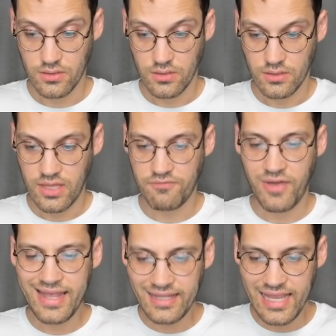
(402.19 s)
They
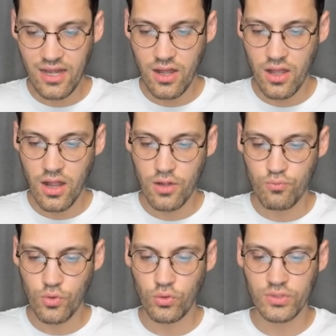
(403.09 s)
violate our
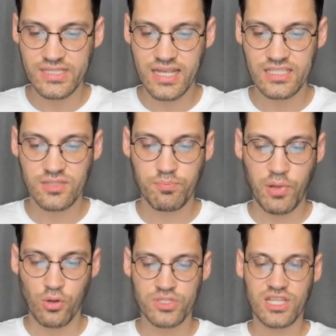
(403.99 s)
rules against
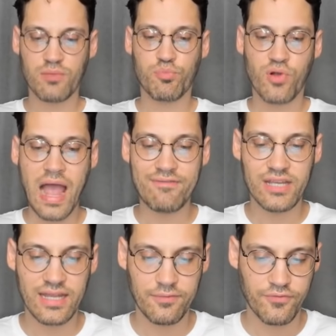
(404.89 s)
posting private
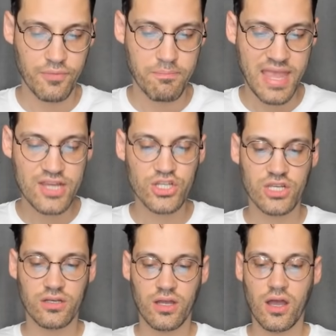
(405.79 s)
information.
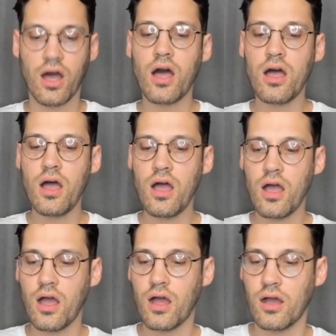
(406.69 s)

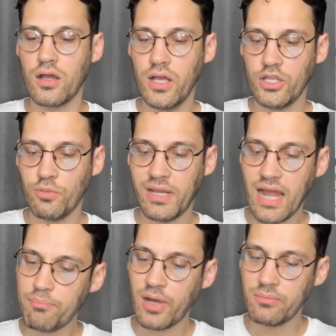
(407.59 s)
Ah, you may not
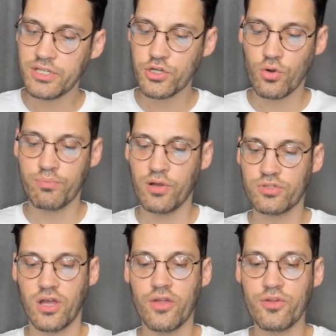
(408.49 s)
publish or post
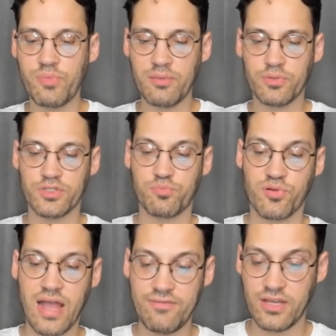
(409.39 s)
other people's
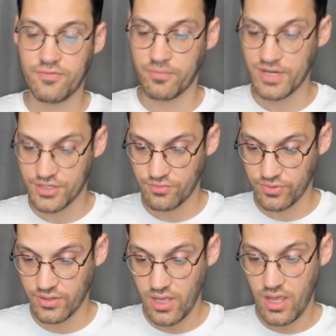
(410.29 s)
private information
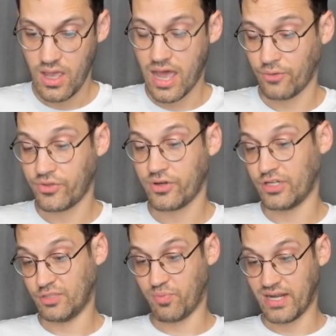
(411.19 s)
without their
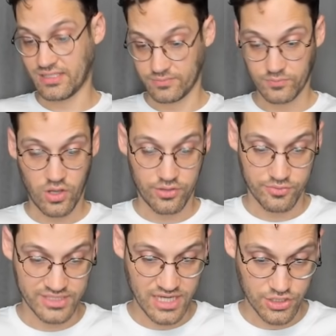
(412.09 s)
express
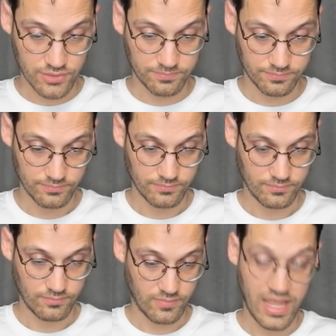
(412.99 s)
authorization
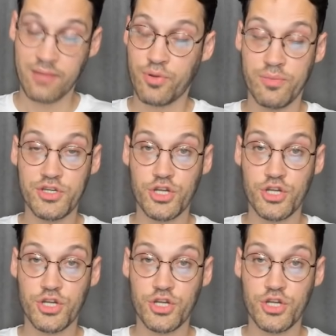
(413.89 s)
and permission.